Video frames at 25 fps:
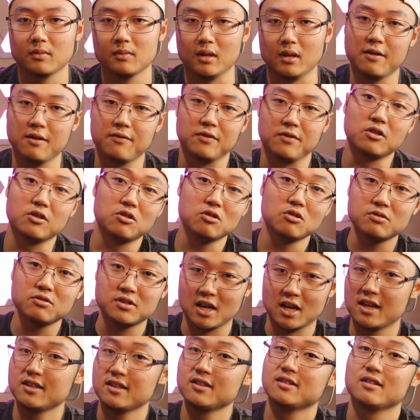if you
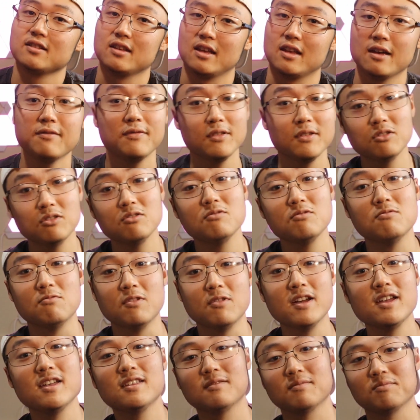do
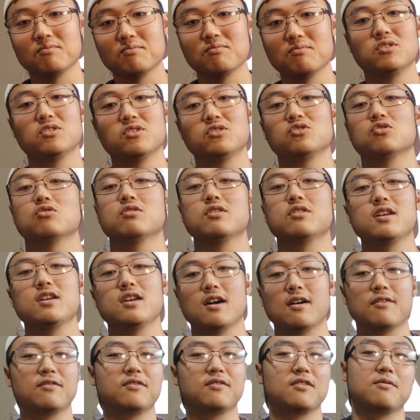win majority
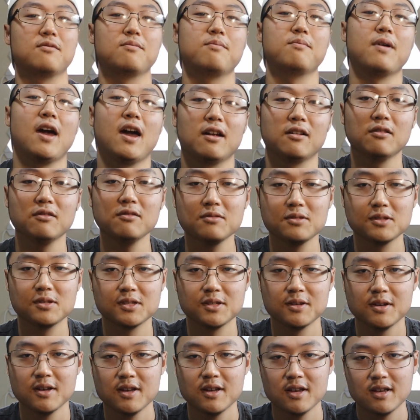of the battles